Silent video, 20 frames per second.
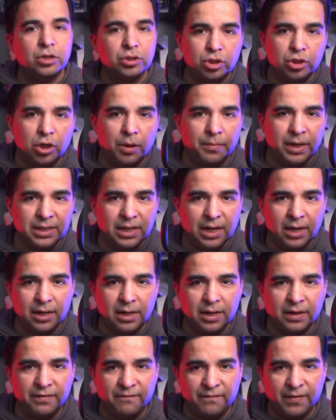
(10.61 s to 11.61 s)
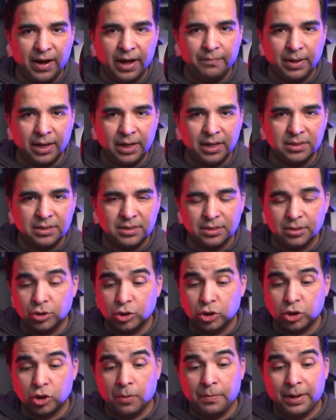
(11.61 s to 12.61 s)
Some I did it in 5 minutes,
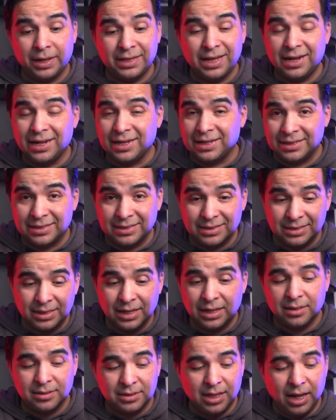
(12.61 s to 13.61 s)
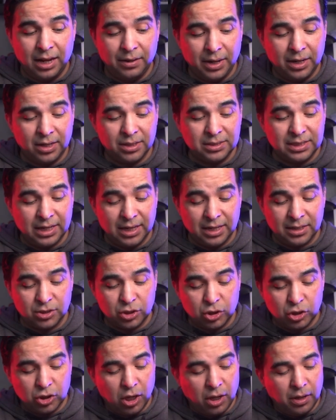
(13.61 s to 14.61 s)
some I did it in 10 minutes, and
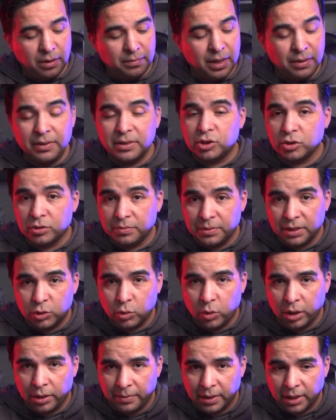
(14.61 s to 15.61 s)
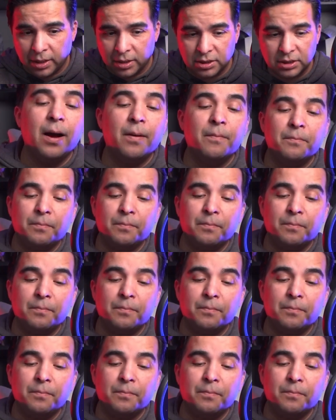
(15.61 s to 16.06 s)
some maybe took me 20 minutes.